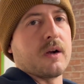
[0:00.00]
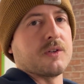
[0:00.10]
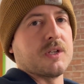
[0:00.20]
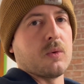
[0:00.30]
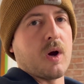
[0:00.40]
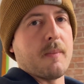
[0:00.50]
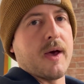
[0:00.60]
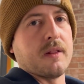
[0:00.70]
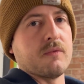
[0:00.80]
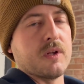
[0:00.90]
I'll see where I'm
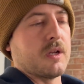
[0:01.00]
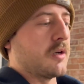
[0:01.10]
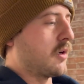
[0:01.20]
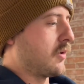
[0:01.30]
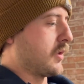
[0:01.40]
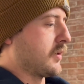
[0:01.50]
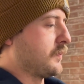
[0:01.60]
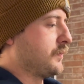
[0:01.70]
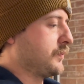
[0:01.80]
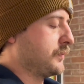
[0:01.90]
at in the video, and